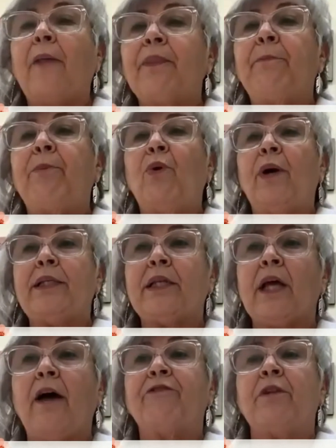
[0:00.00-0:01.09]
at the point
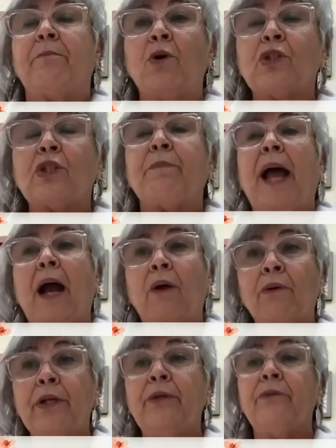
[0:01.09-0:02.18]
of the most
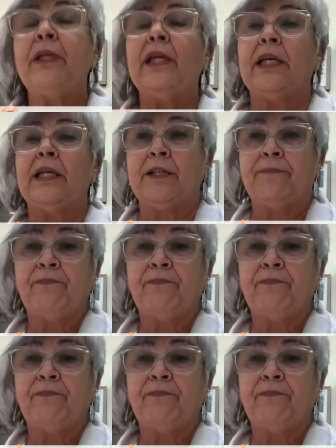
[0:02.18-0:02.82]
power you need.